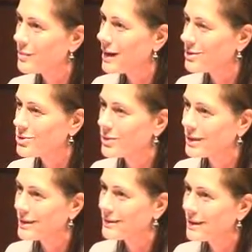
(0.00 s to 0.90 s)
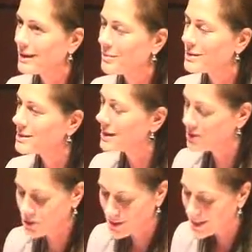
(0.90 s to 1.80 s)
mandatory
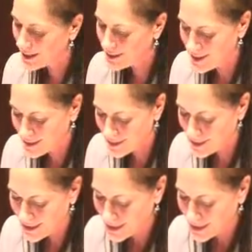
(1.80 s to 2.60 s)
detention sentences.